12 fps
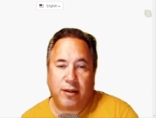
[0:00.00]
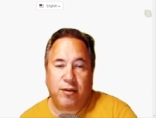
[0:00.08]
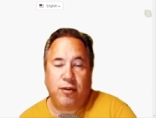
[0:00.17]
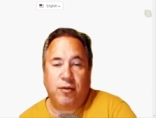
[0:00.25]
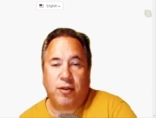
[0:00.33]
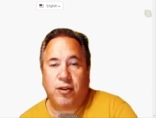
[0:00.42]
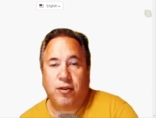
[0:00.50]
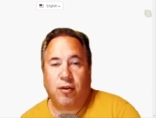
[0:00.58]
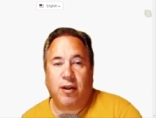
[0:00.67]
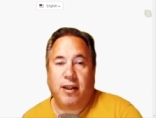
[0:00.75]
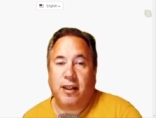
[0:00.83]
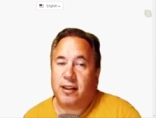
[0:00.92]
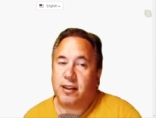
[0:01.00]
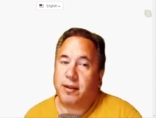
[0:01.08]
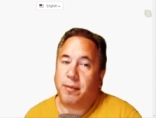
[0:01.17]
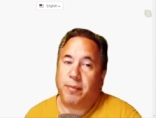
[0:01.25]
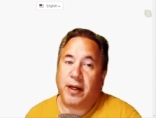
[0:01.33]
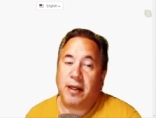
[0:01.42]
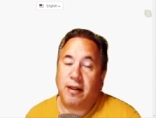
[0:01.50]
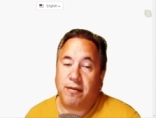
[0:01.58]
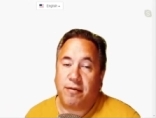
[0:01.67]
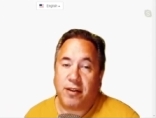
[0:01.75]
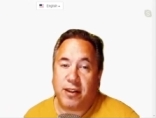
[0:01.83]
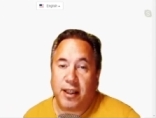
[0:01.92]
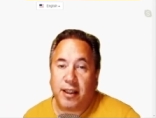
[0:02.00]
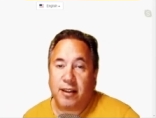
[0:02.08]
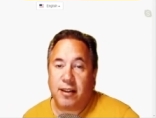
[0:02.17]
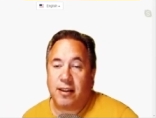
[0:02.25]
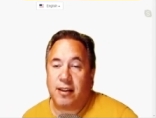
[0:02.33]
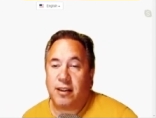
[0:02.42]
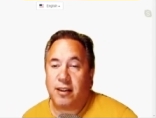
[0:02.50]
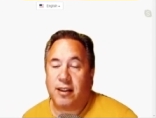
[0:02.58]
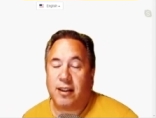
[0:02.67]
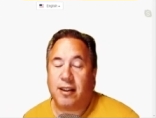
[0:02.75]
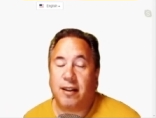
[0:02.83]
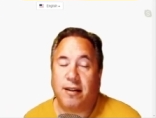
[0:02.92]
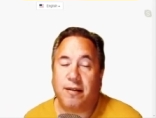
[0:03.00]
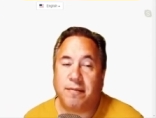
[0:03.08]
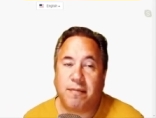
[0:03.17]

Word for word: to U S dollar that's a penny of a cent. It's uh,